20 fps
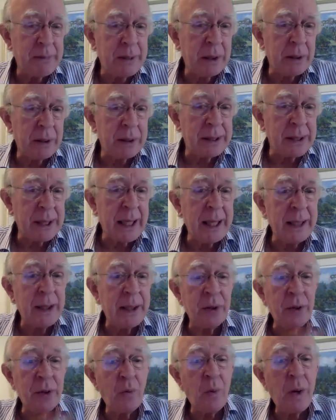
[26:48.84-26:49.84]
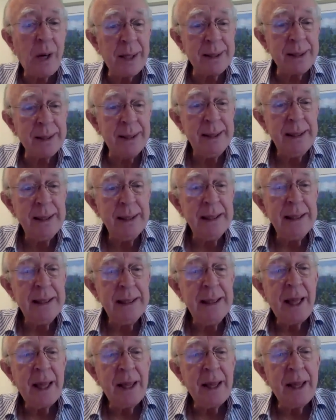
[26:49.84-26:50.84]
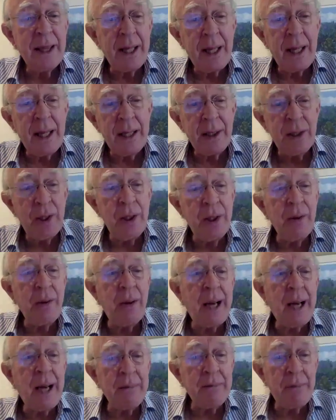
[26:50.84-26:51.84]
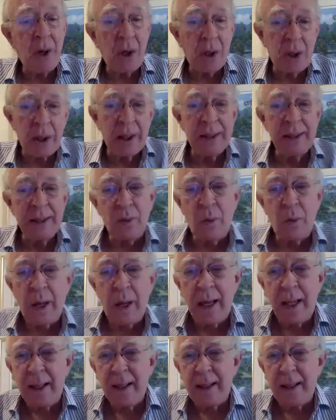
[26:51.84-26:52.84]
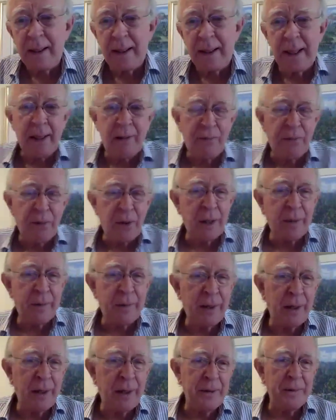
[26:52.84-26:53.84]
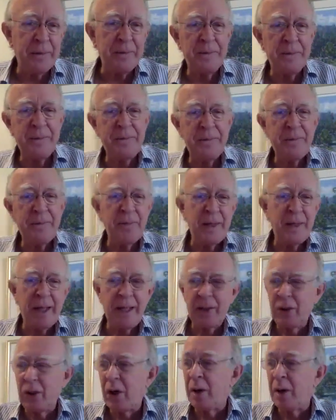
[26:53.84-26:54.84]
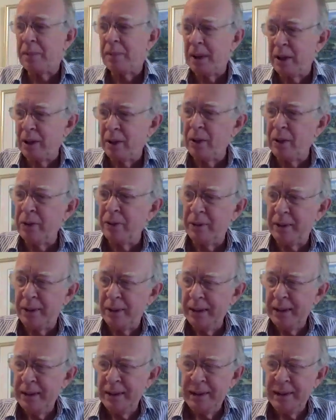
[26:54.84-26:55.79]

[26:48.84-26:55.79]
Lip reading: Because they do what? You are modeling the way and they are following you and copying you.